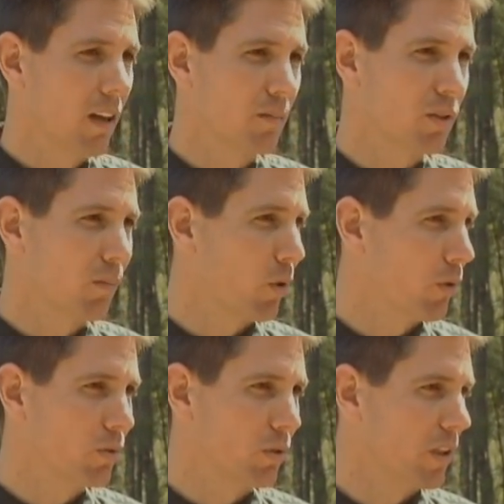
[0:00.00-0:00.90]
Some
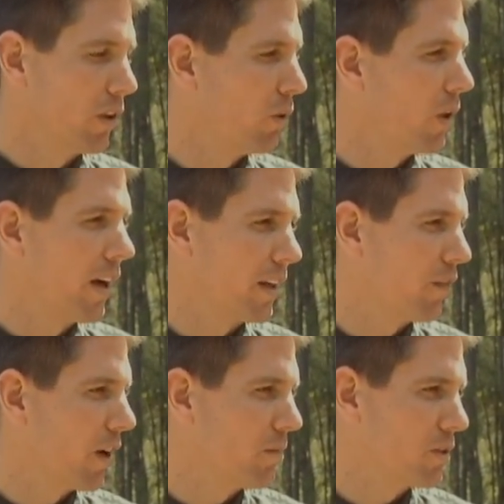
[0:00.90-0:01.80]
roads are in low-lying
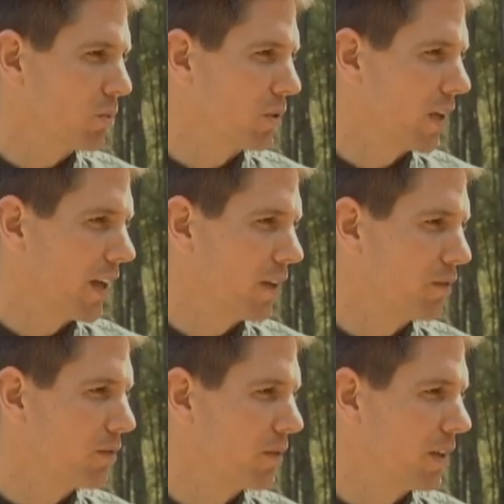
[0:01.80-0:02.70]
environments where you
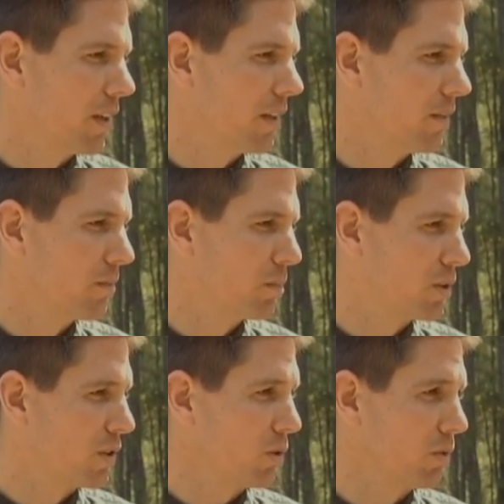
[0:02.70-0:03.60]
have
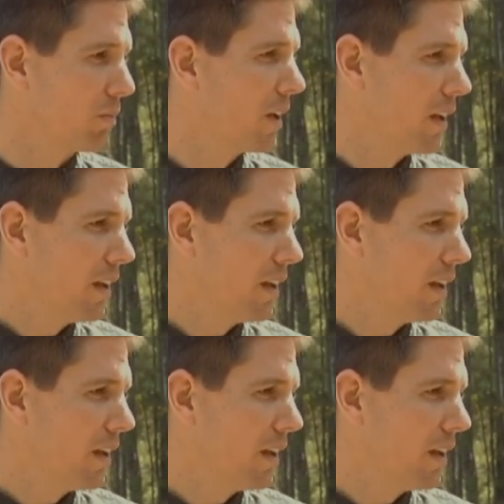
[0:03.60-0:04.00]
potential